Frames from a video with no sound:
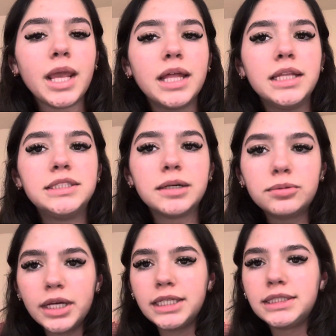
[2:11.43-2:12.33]
The
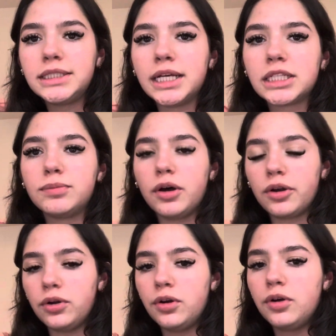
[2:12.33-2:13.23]
double ACX
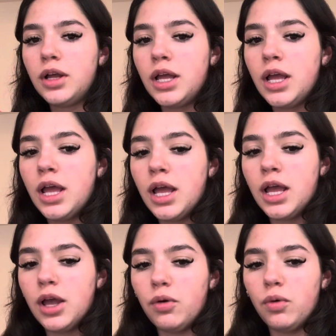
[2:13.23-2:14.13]
model
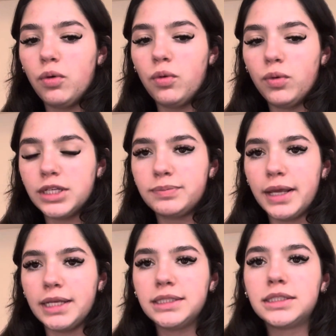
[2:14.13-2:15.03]
was
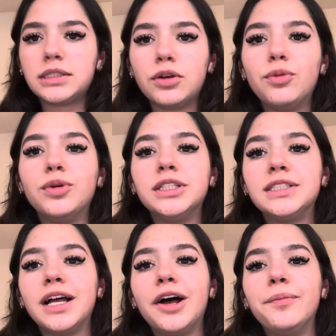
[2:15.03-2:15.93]

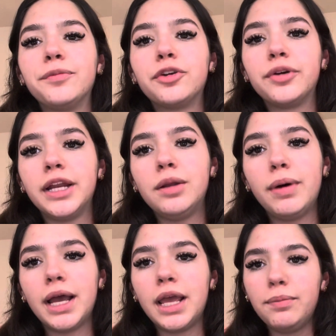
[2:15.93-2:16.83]
created
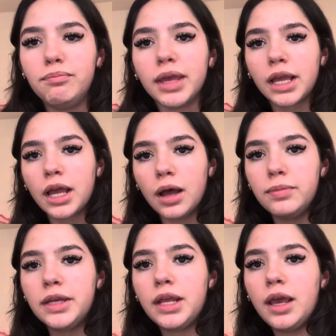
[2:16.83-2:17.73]
by
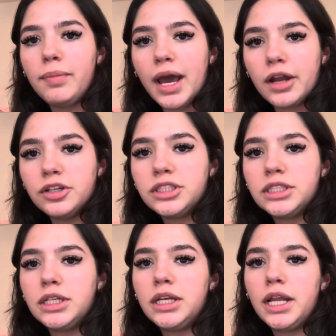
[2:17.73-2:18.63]
McCubbin and
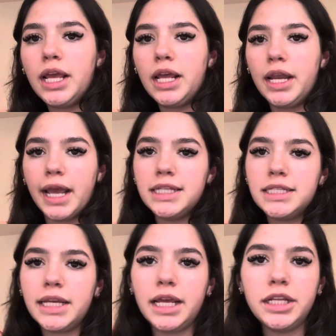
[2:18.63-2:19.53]
Patterson in
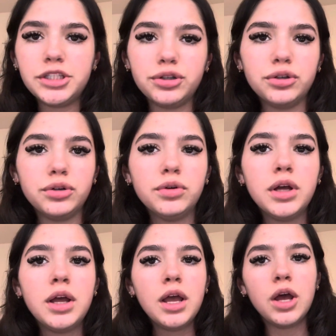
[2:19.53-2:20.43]
1982,
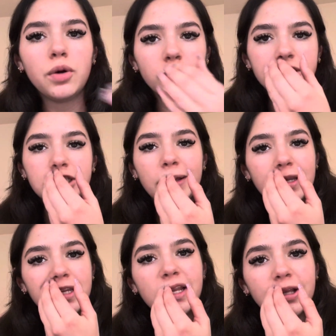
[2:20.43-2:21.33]
which
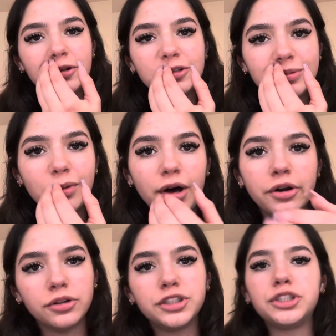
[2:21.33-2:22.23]
expanded Hill's
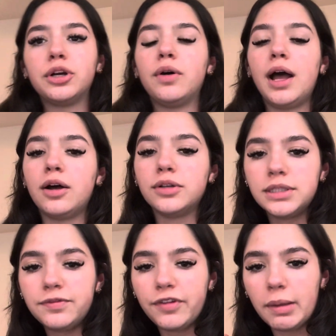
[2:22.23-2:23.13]
model to show how
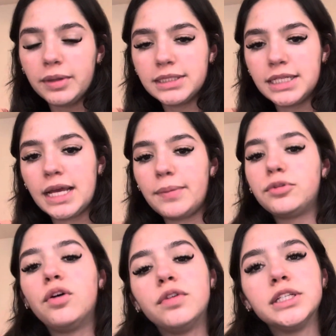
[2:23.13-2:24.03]
families adapt
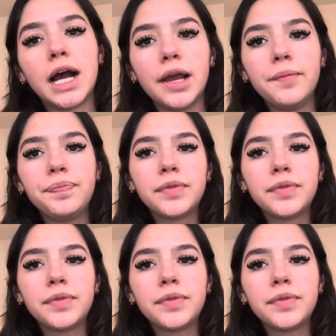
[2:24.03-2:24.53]
over time.